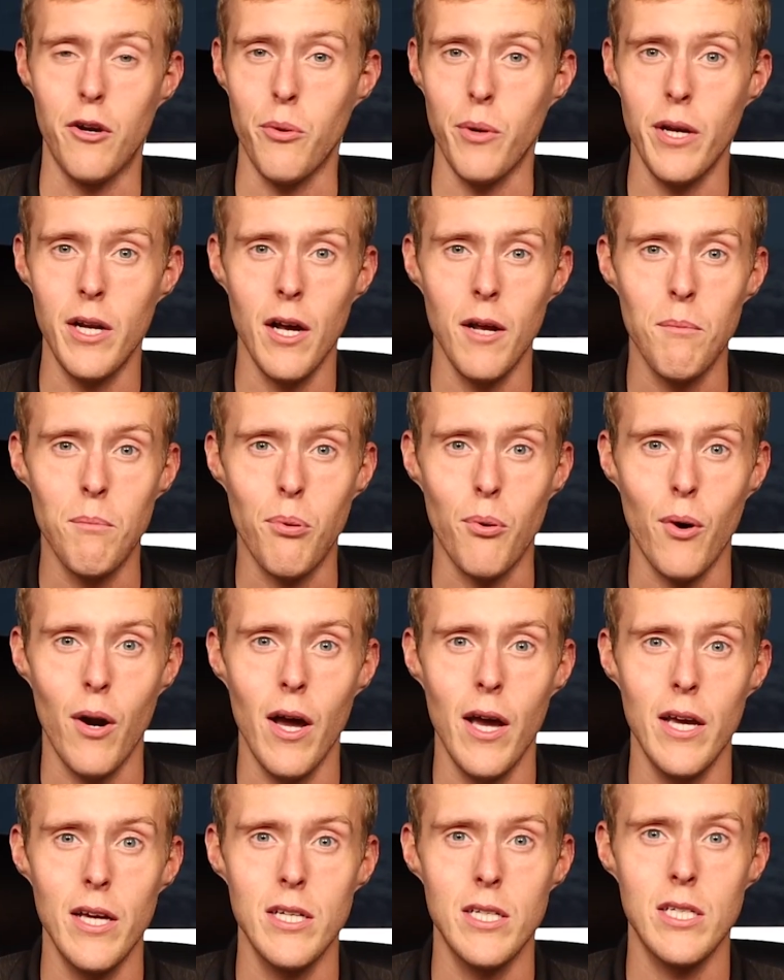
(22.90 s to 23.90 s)
agreed on
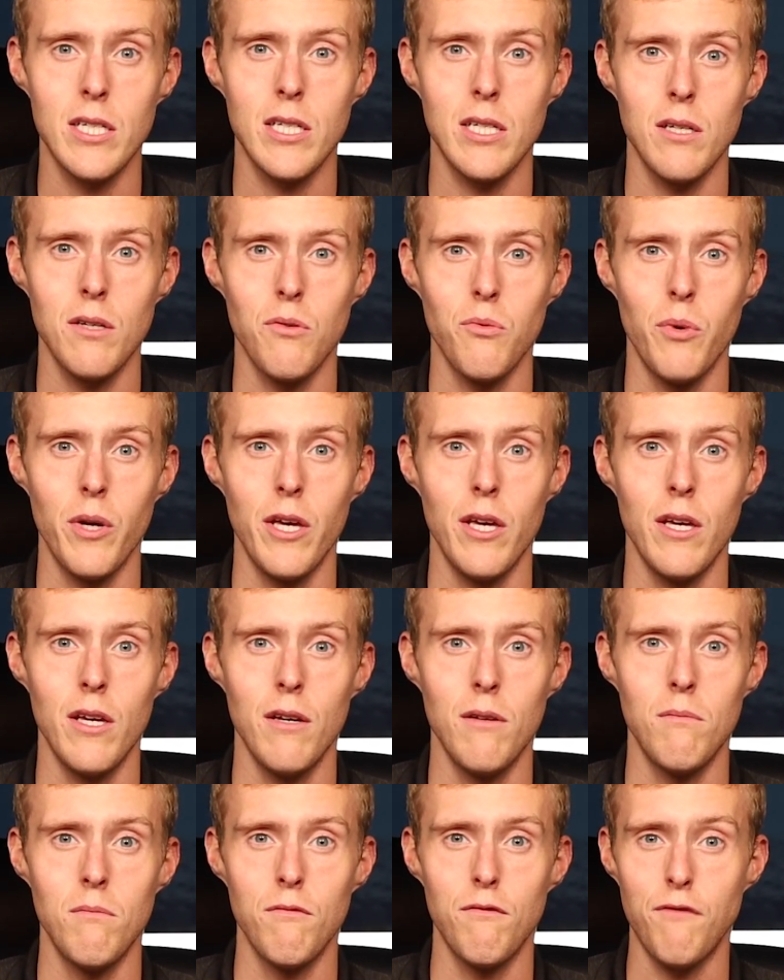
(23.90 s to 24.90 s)
price.
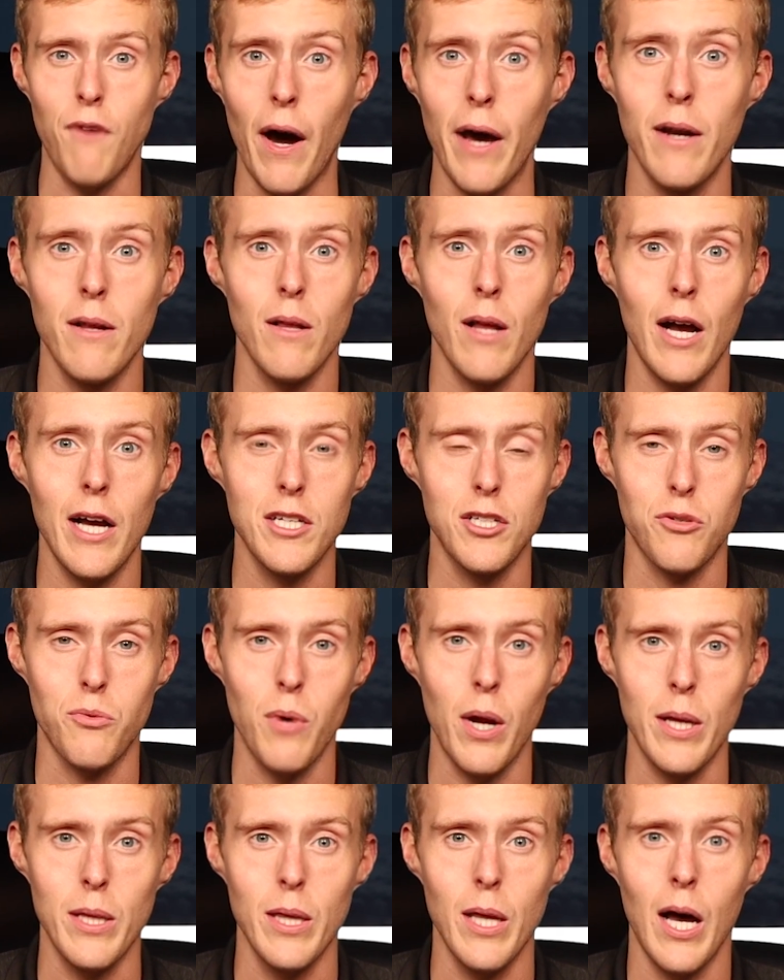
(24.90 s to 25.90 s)
We finalized
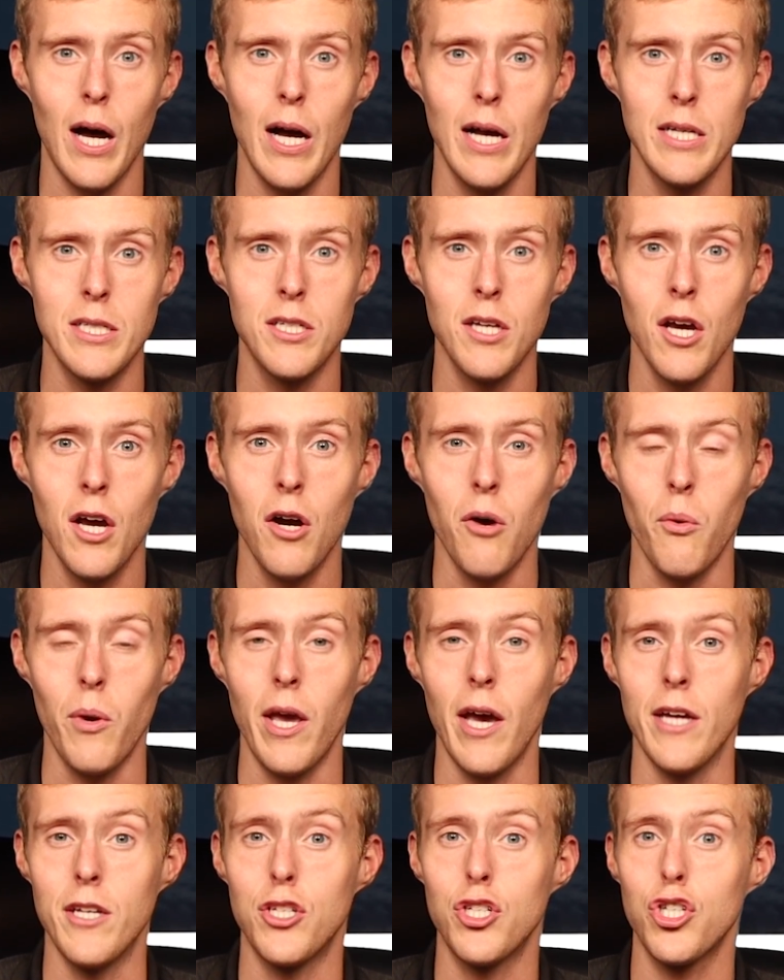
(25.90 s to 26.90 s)
red lines. We
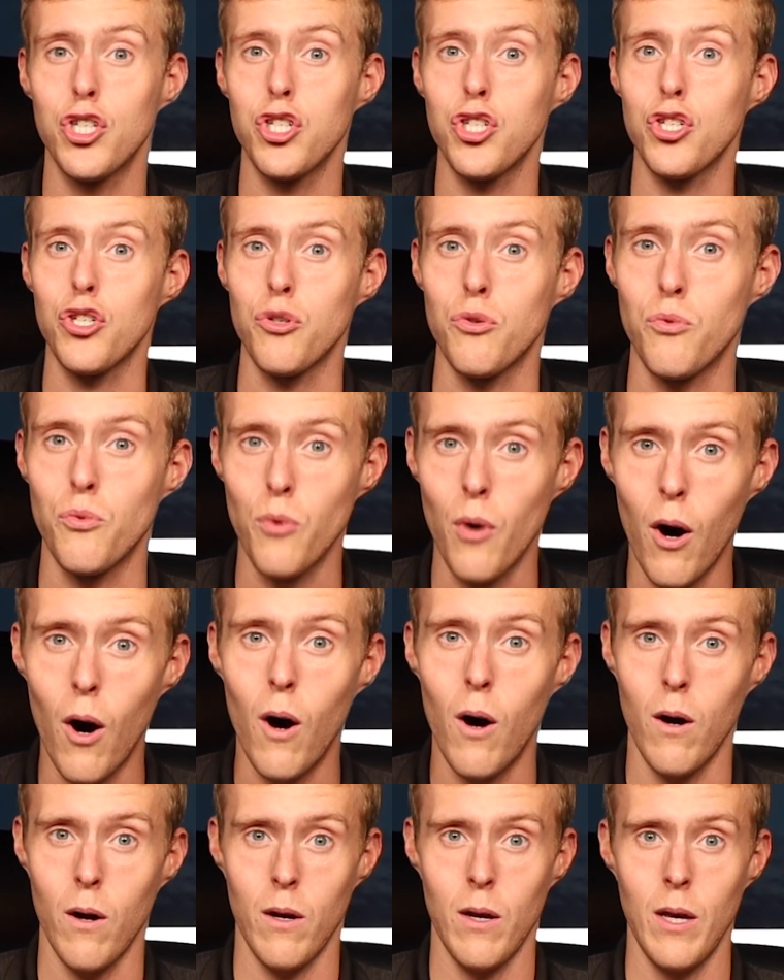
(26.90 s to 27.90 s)
had
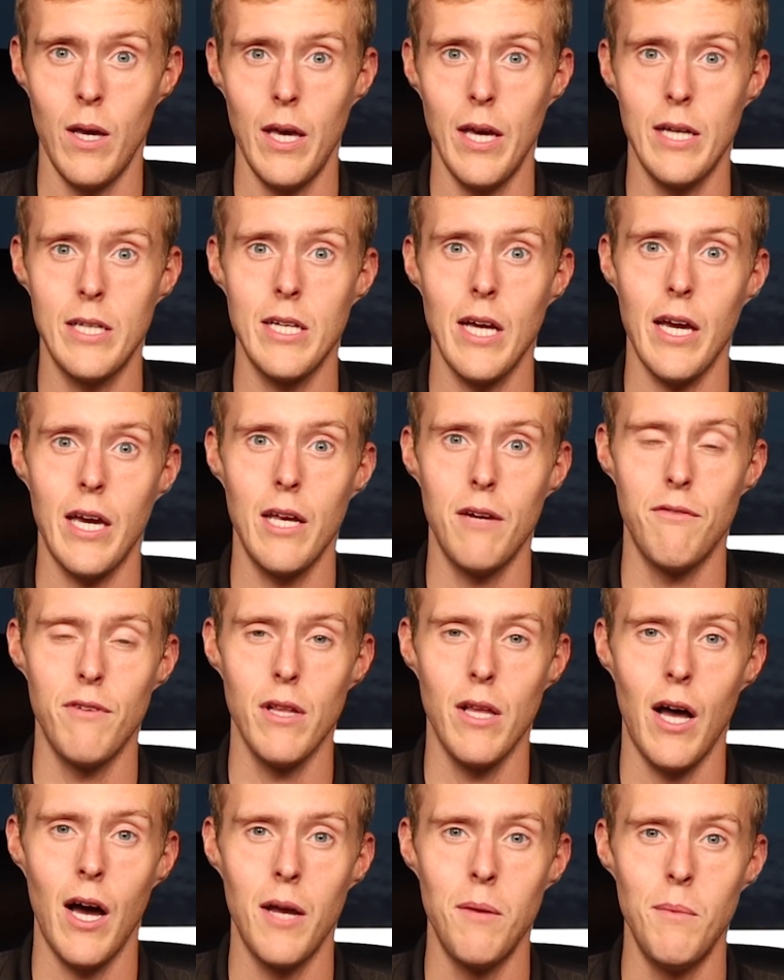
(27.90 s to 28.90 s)
strong executive
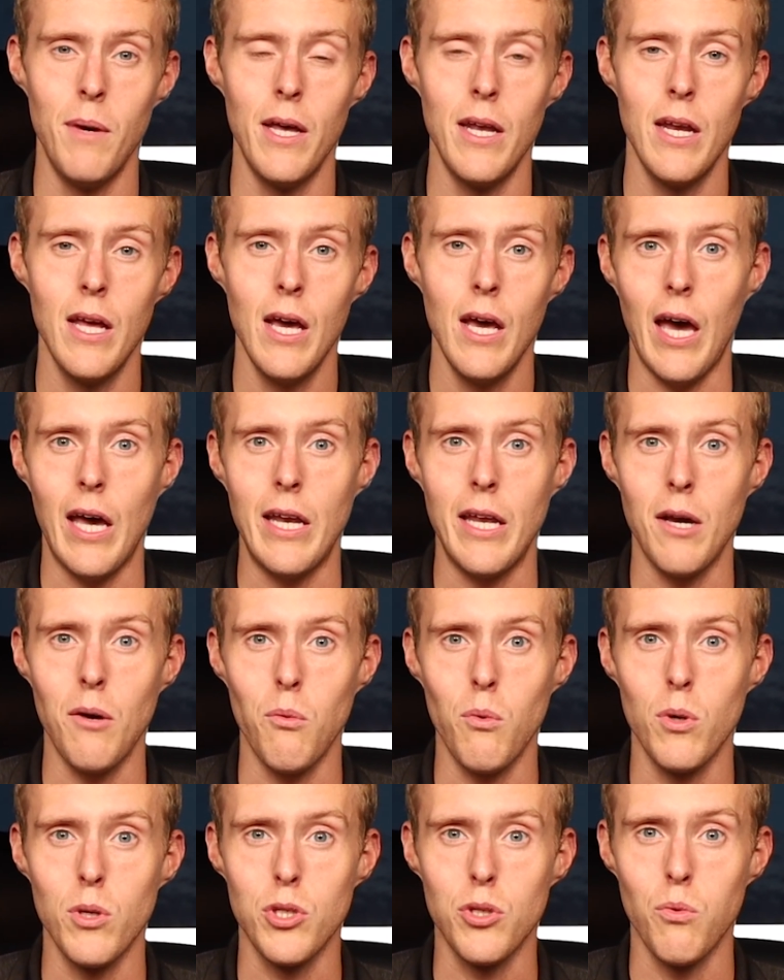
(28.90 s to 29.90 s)
alignment, and
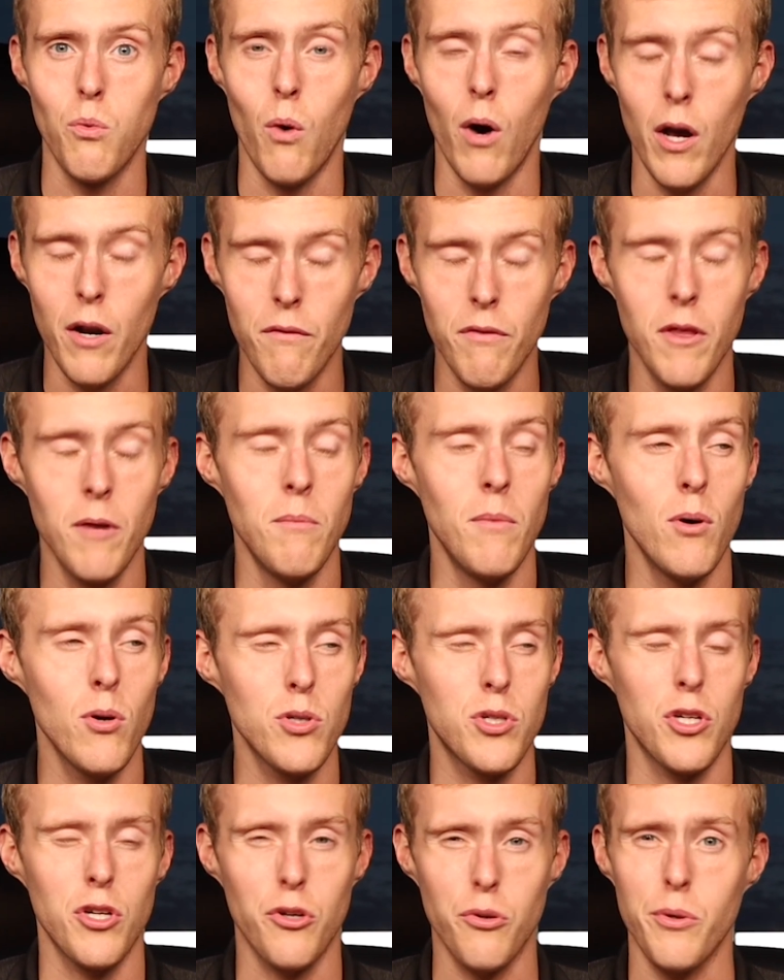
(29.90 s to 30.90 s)
it was one of the
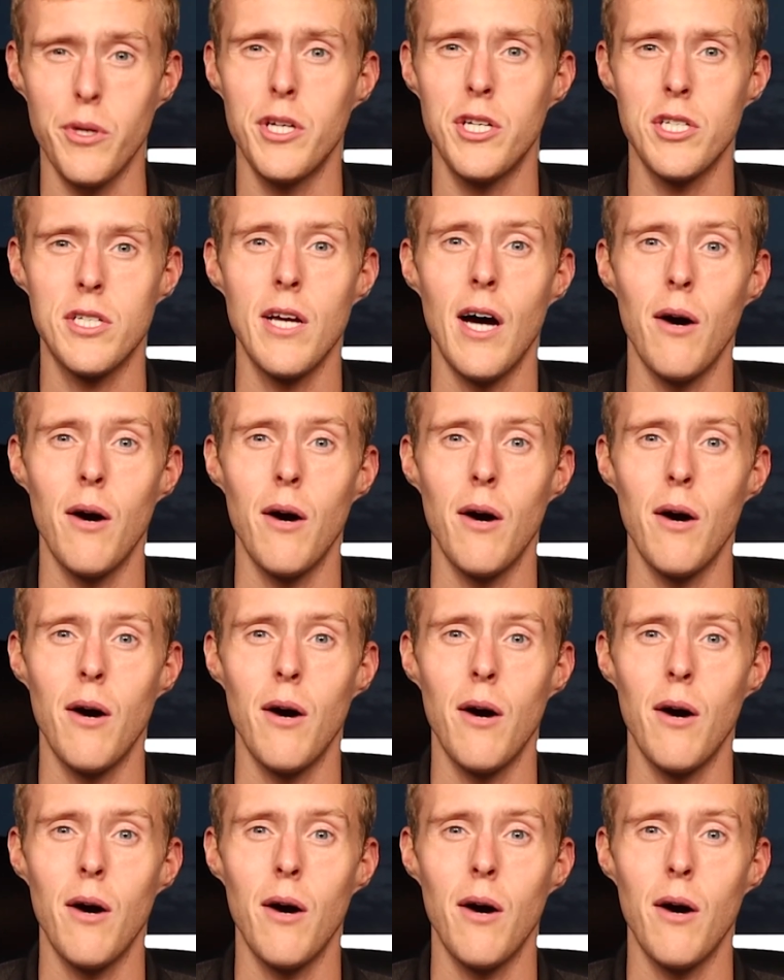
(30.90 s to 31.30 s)
most egregious